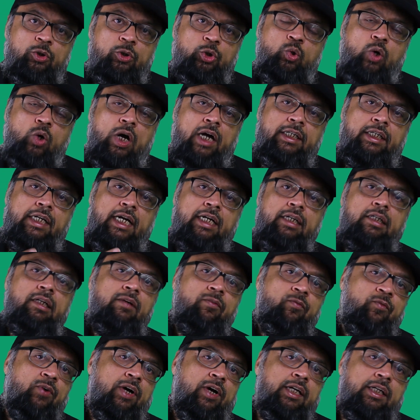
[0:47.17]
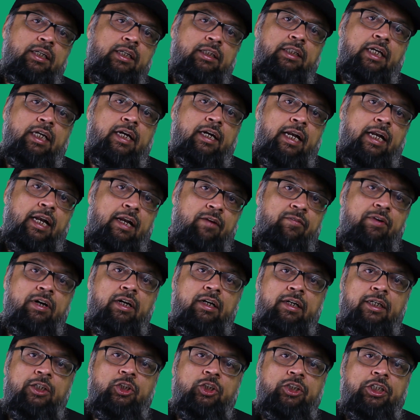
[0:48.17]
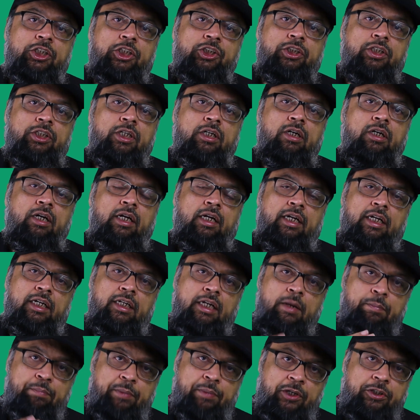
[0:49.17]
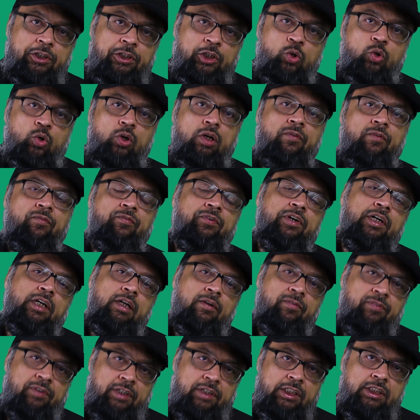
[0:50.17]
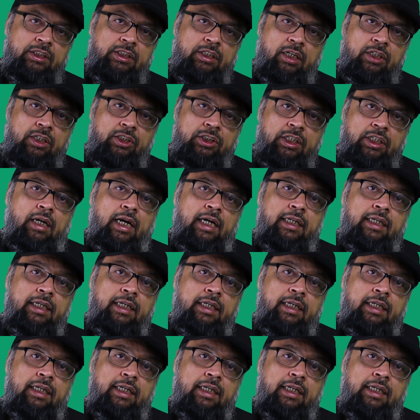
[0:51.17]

you identify the relevant literature in a particular field of research,